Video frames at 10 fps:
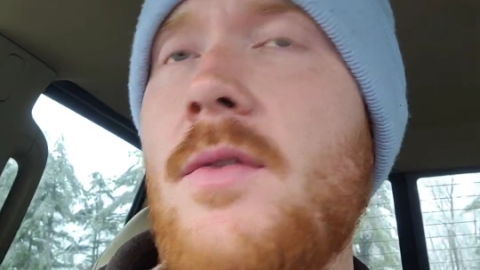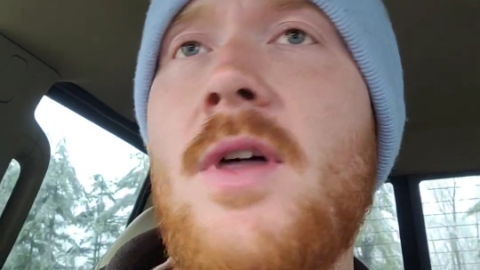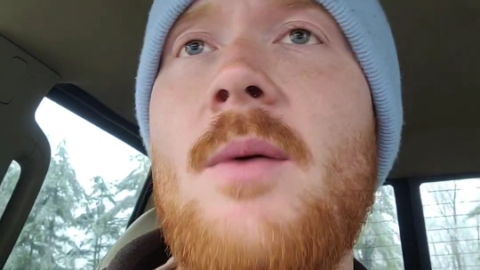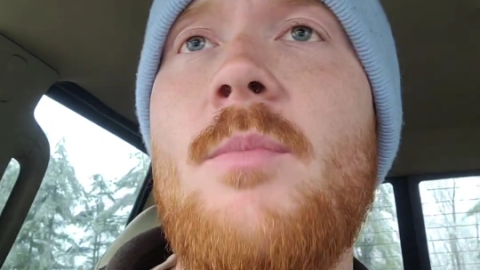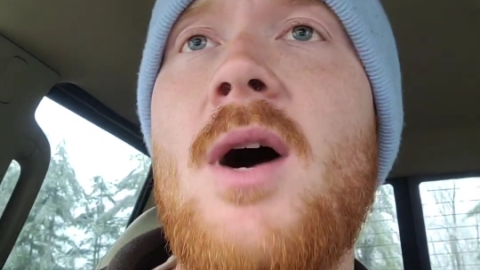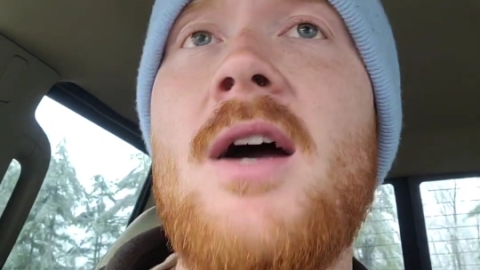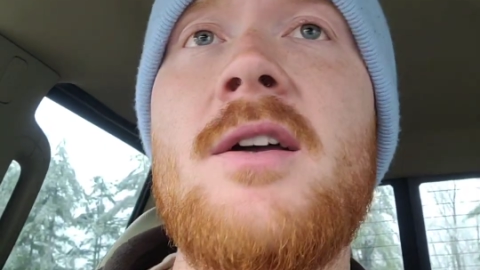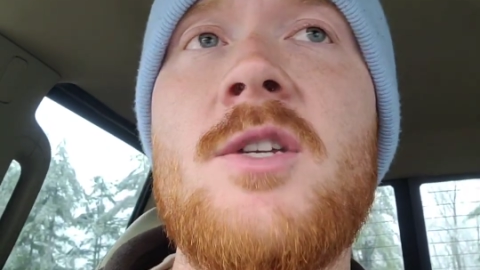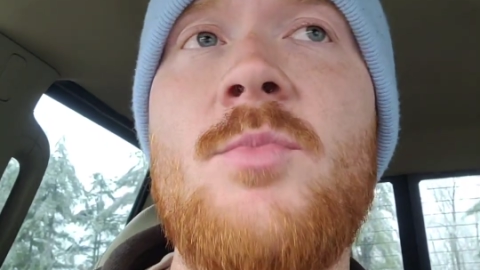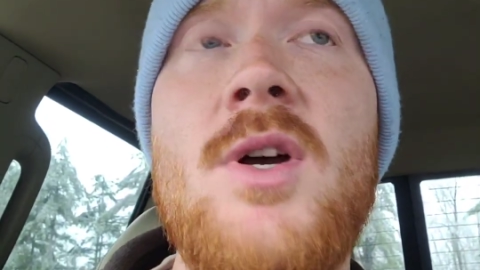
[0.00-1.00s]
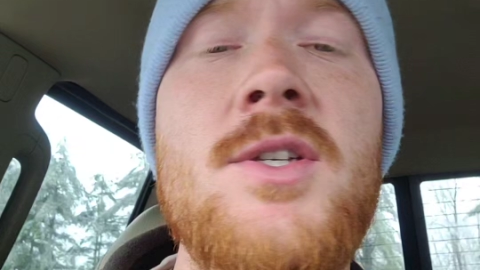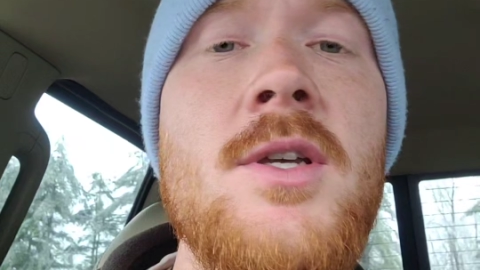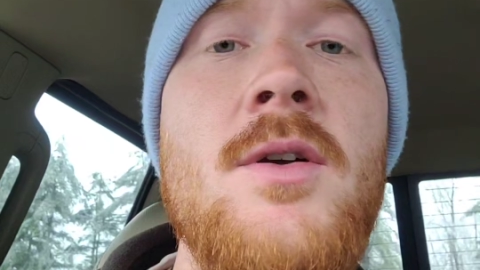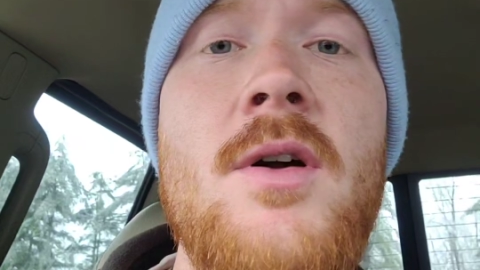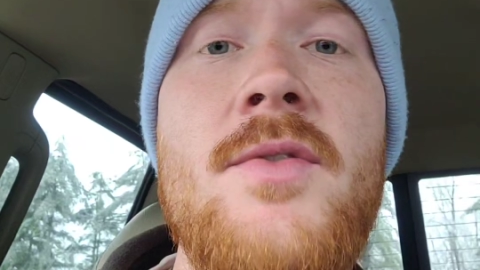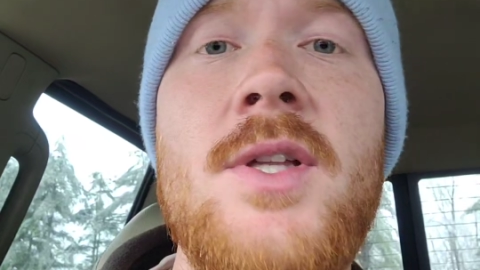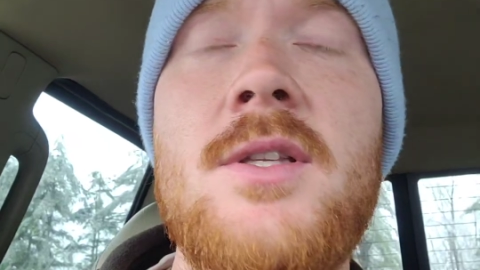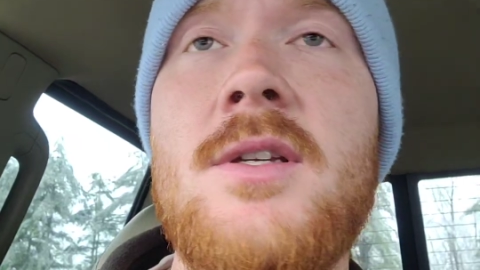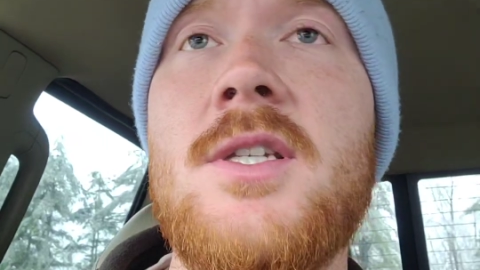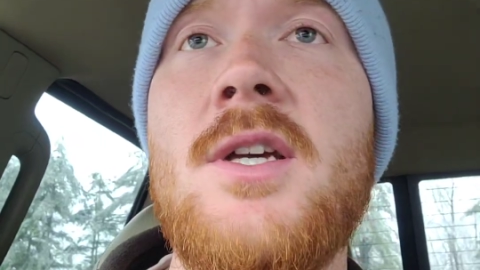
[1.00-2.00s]
that by expressing your
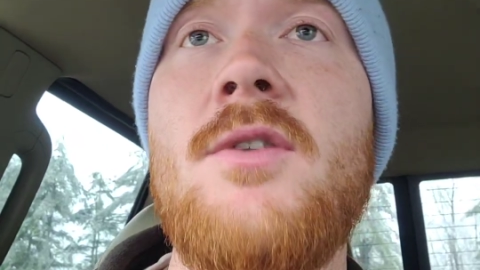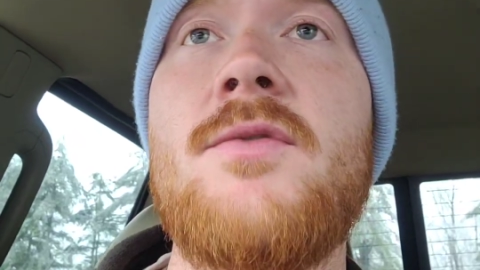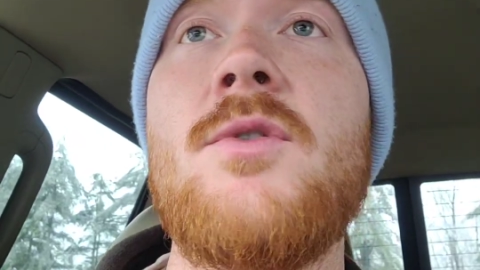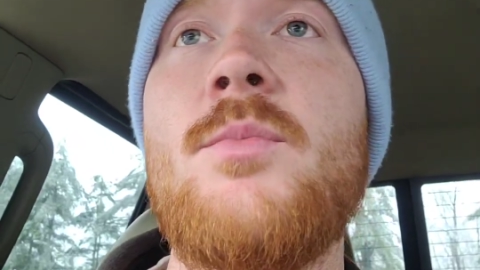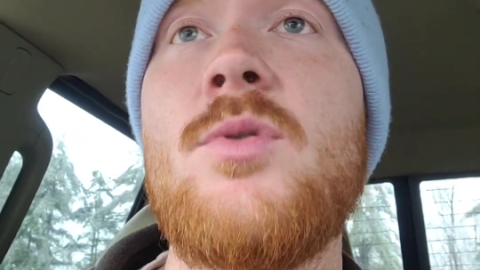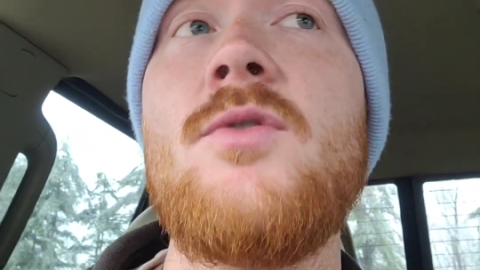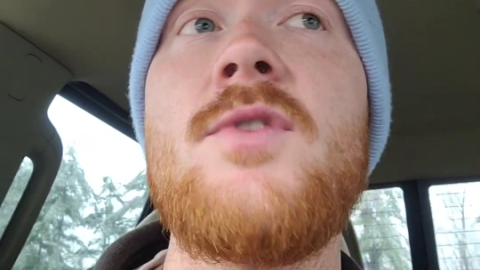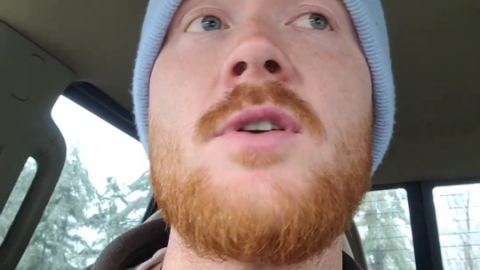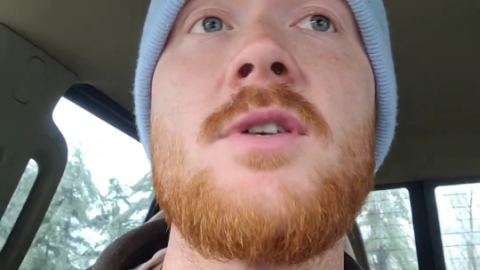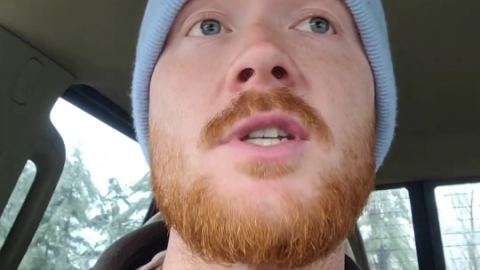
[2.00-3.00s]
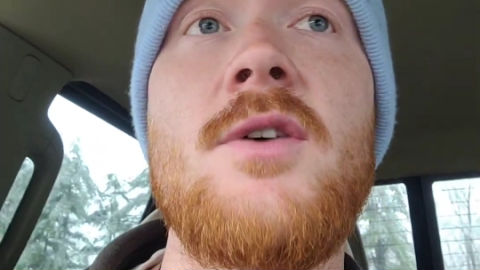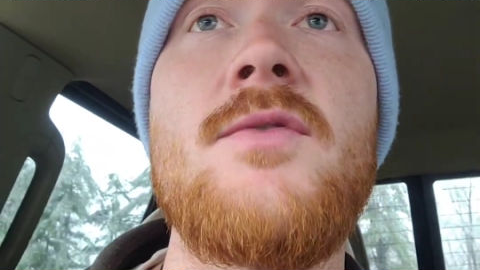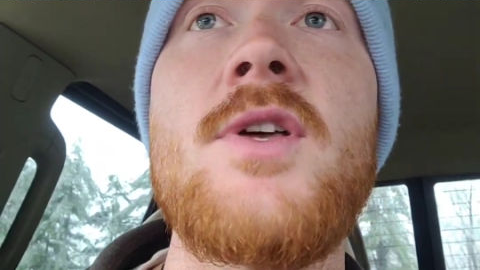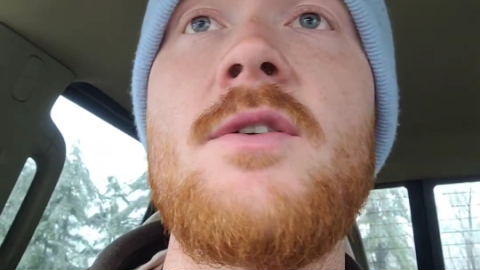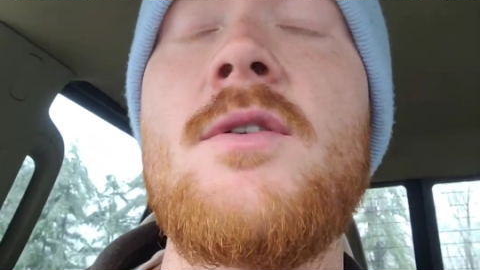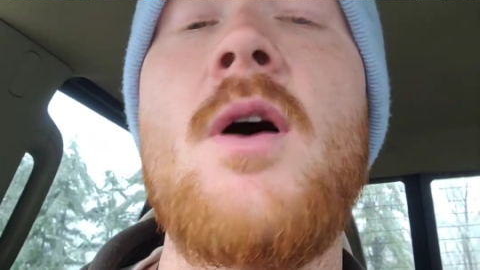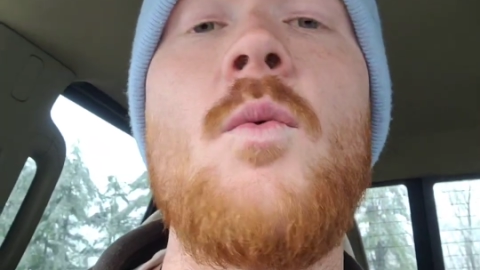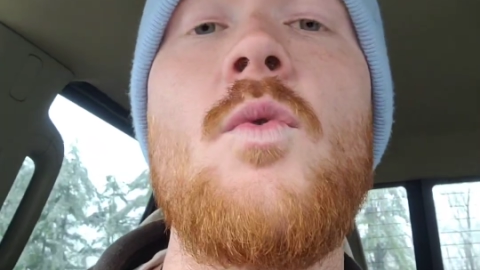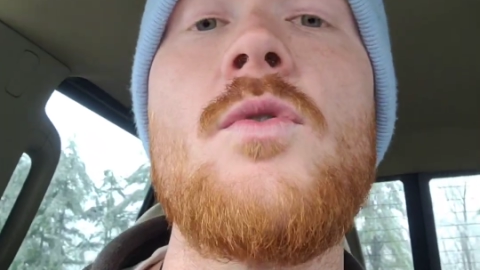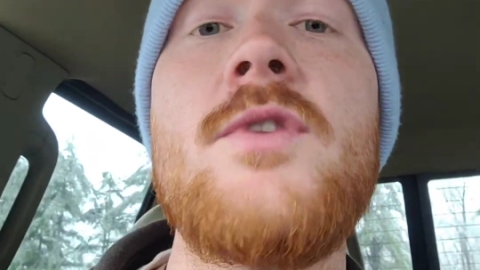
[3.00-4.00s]
authentic self, you'll prove to yourself that you're not
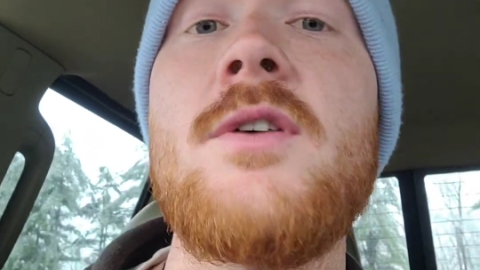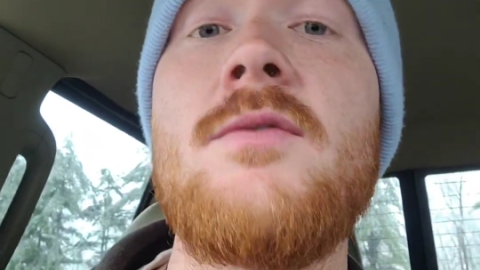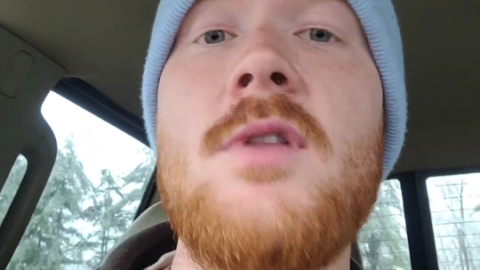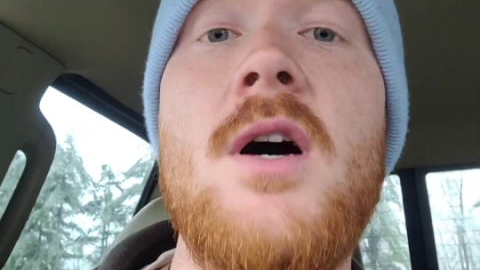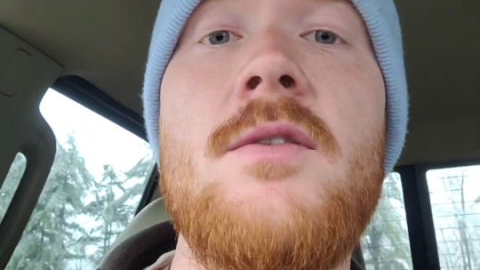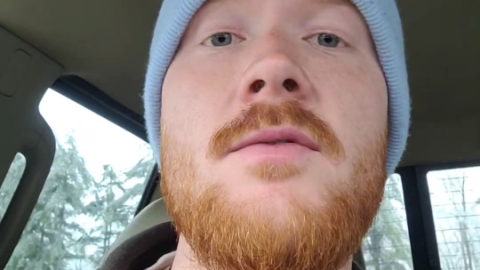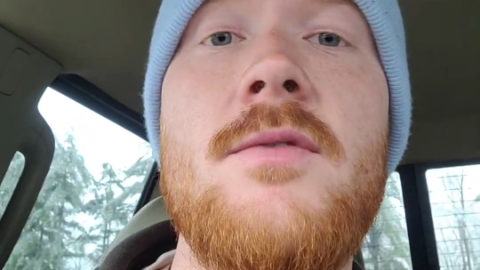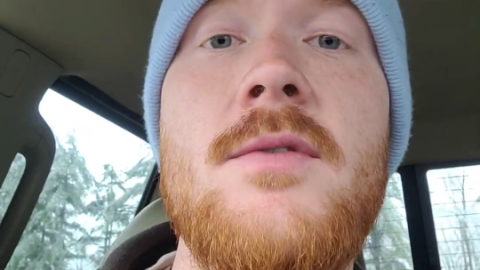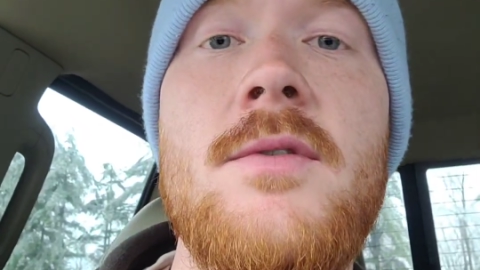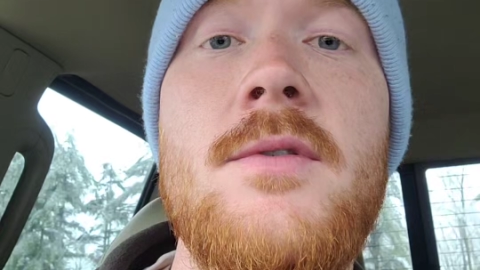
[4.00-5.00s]
worthy of love.